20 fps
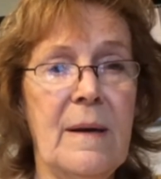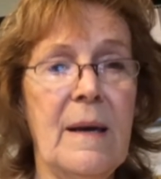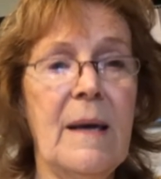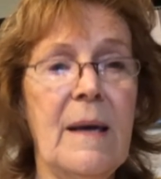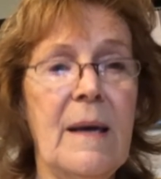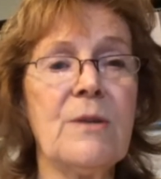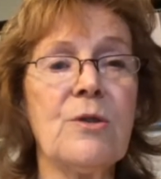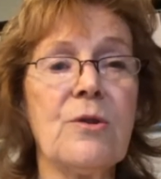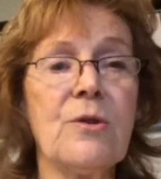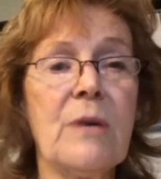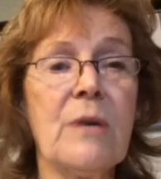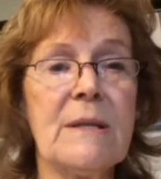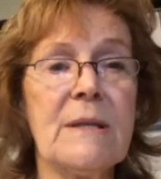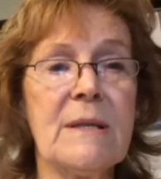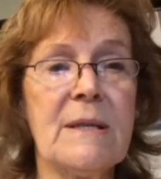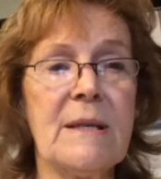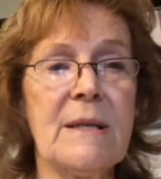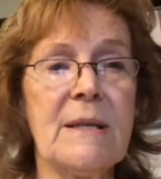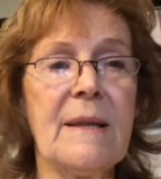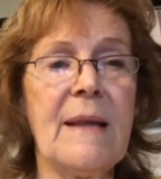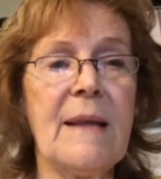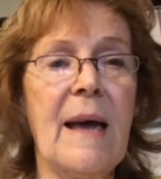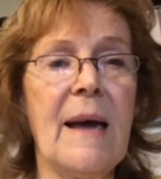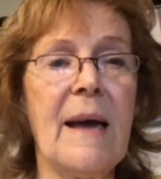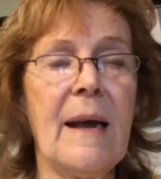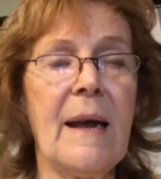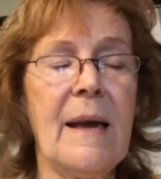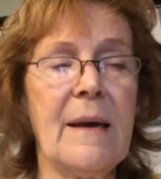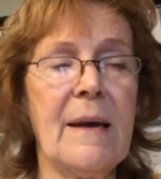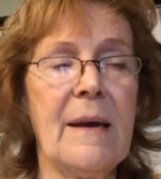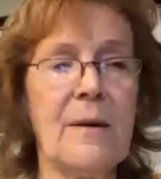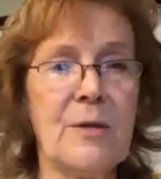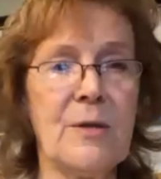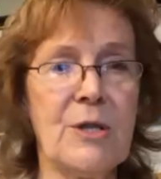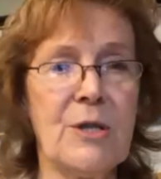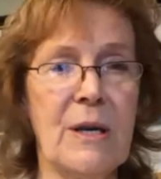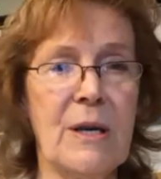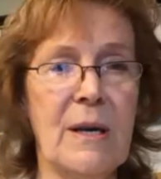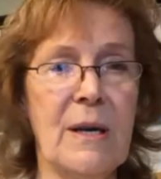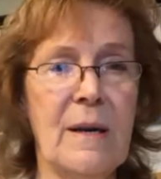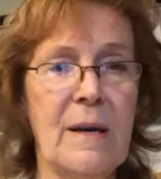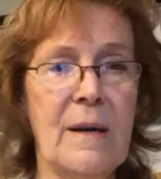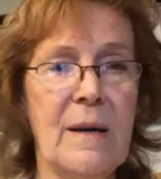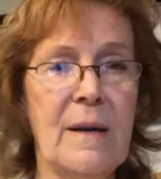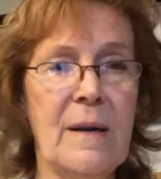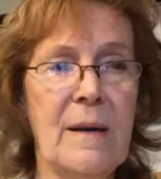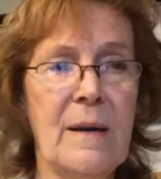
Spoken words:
It trusted that energy.